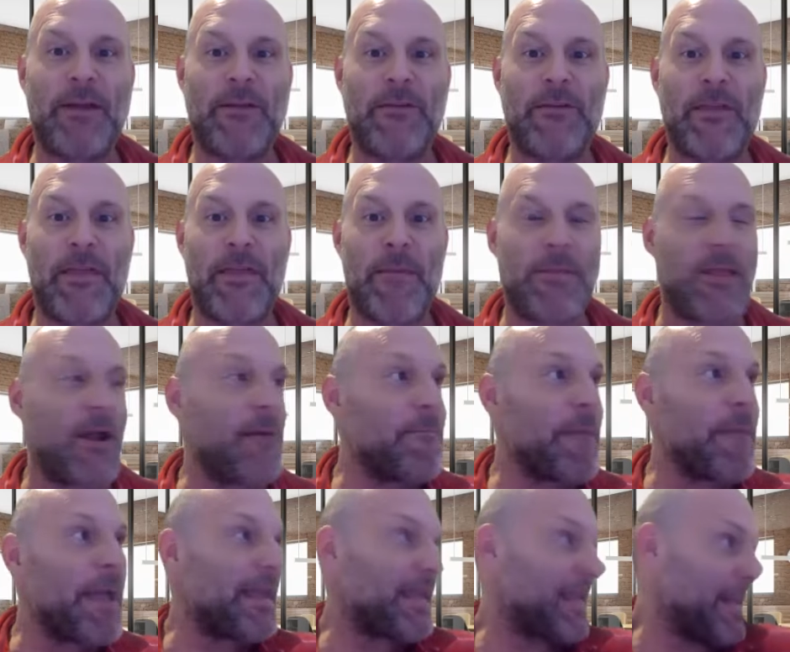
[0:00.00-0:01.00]
better than them, and they're
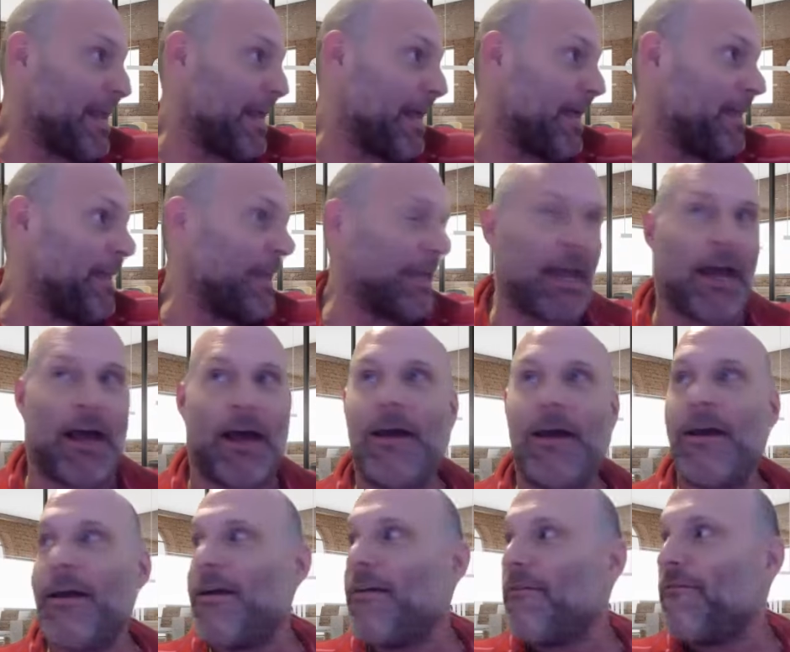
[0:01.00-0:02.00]
making out uh, like a uh,
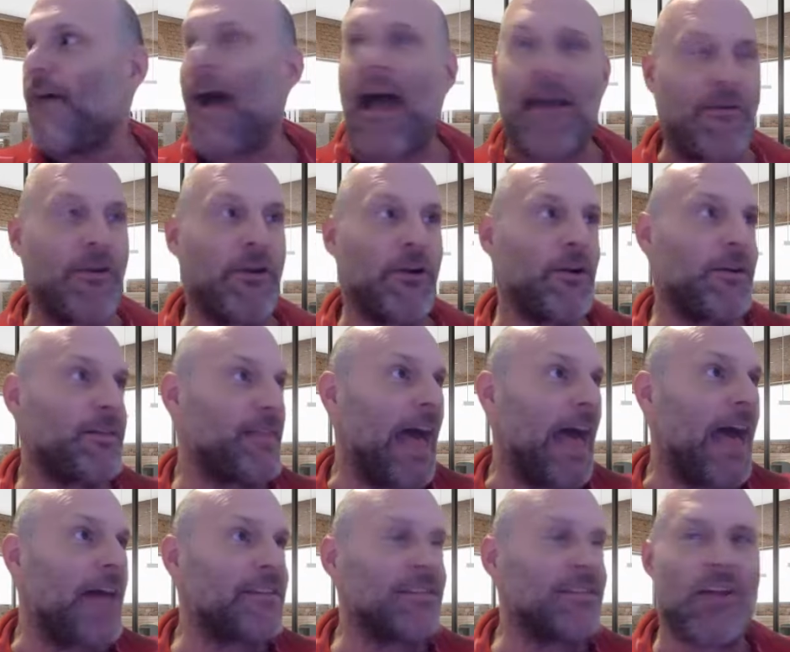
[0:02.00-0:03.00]
five hundred
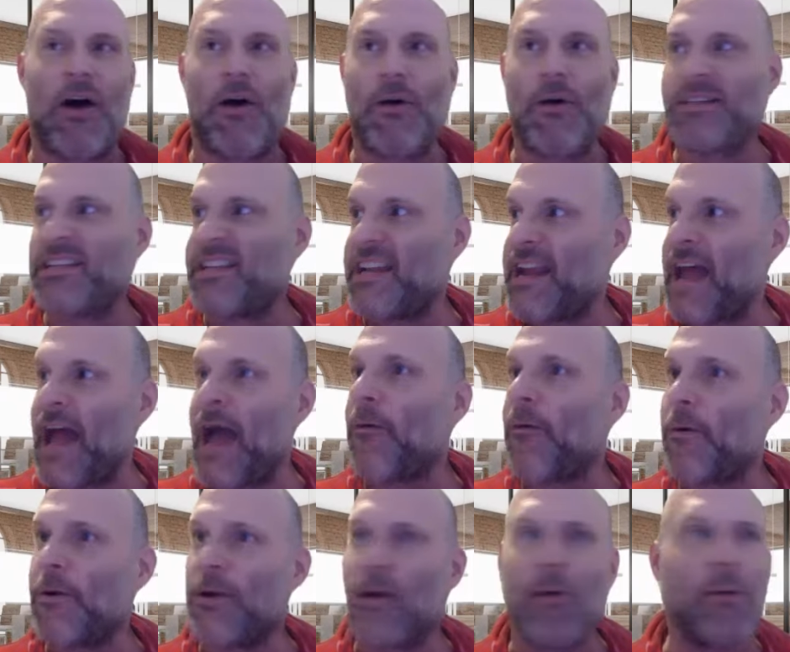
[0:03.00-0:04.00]
thousand dollars in an
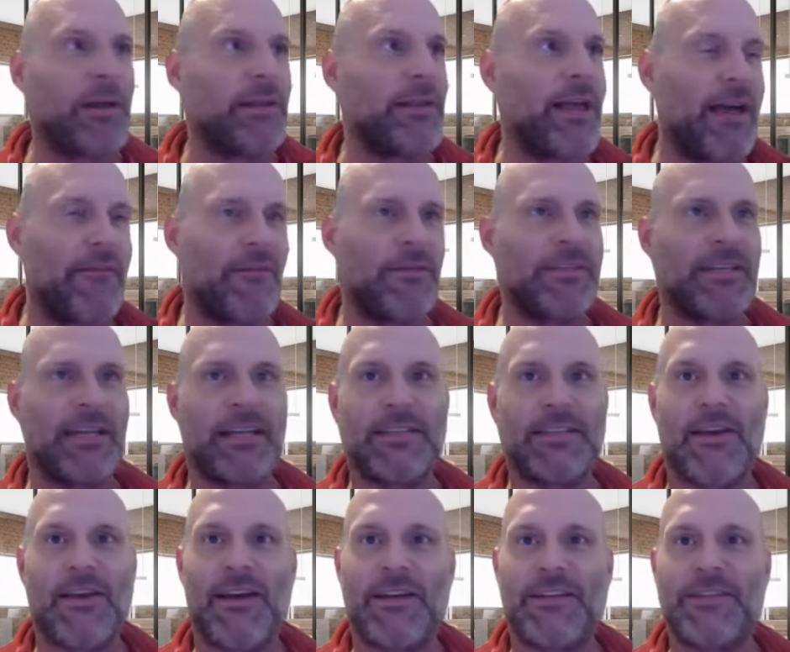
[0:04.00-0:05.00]
hour going live on
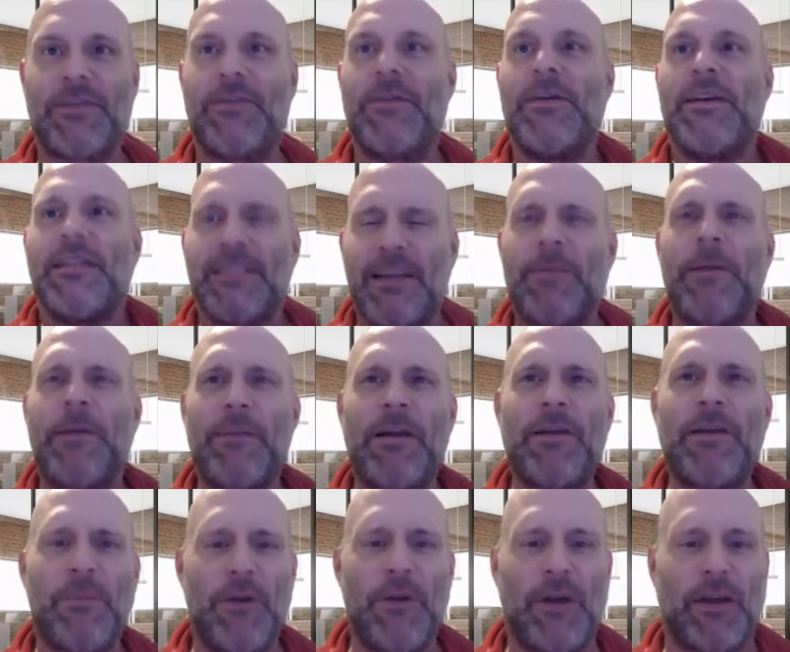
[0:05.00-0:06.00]
TikTok. So tell me about
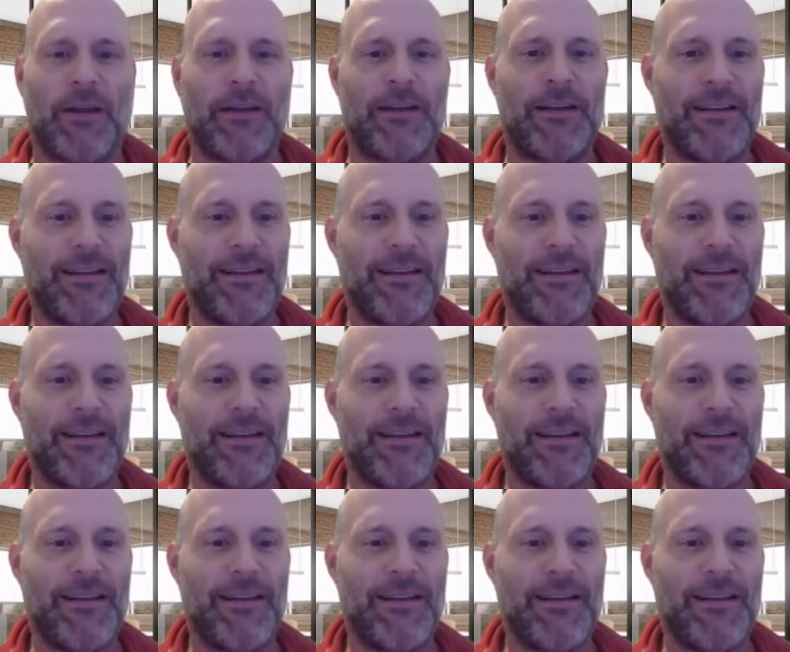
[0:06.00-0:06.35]
your book.